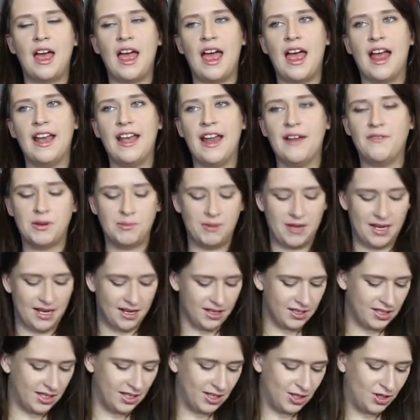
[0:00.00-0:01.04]
and everybody
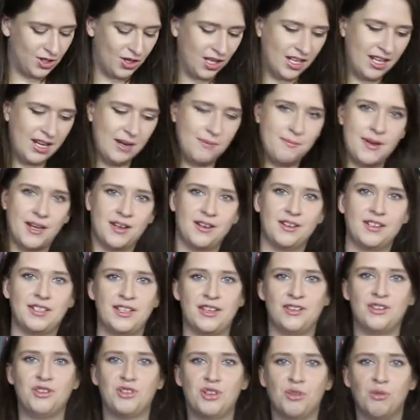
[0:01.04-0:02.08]
else is drinking beers
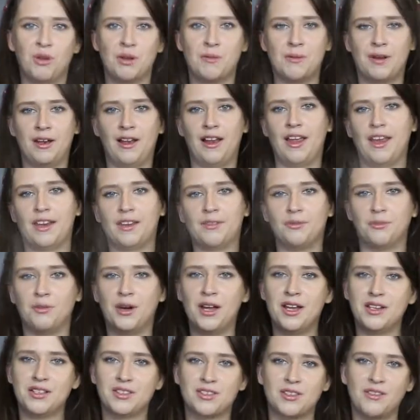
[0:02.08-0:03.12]
and you don't want to be like,
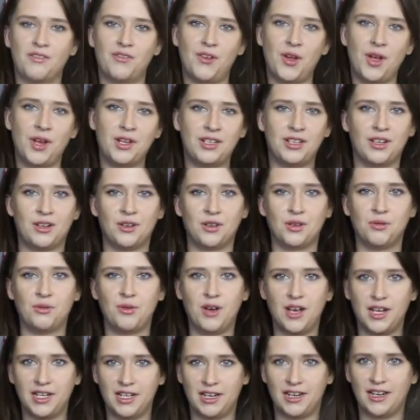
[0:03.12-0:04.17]
where's the vodka or the
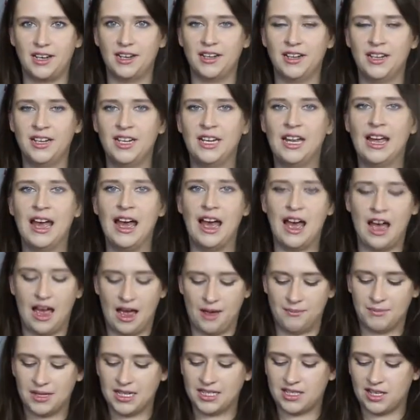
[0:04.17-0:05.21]
wine at?
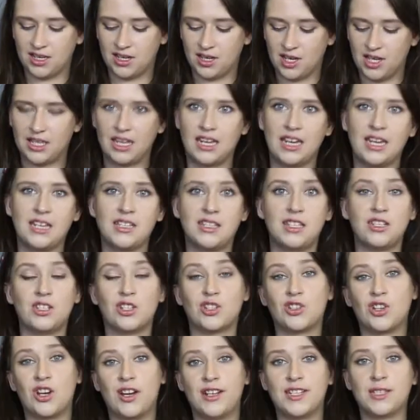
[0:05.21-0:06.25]
These are good, they're easy to
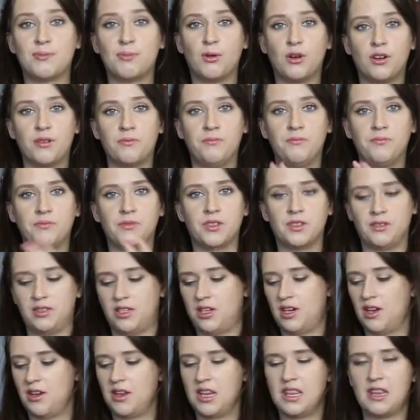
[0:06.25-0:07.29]
transport, you
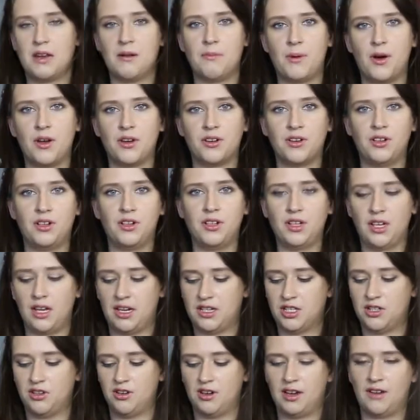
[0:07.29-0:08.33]
know, in a bottle.
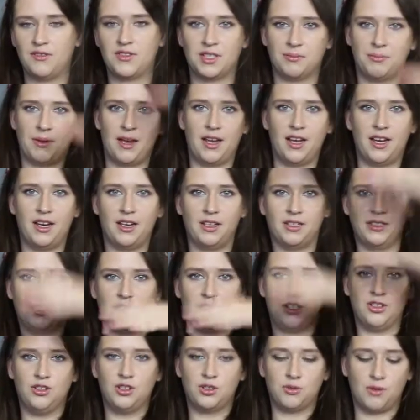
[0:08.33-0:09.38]
You don't have to buy a
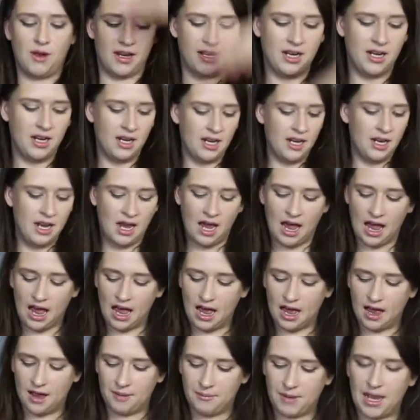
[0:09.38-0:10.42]
huge one.
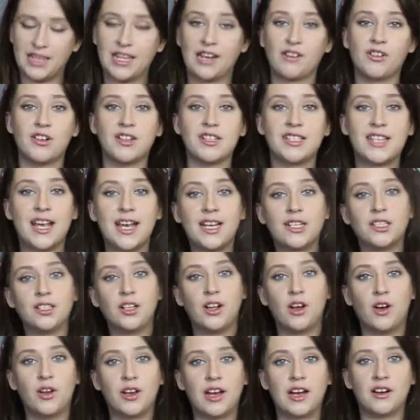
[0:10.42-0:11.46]
And they're on sale
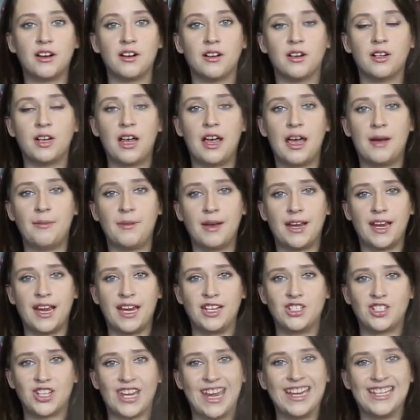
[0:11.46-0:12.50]
on our
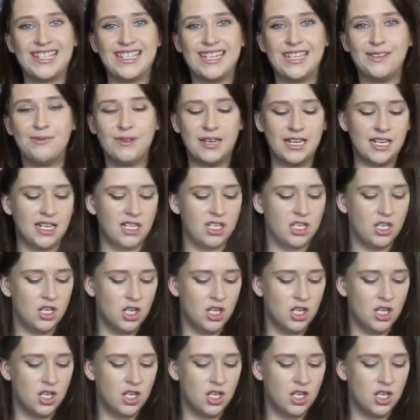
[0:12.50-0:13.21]
MIHK.TV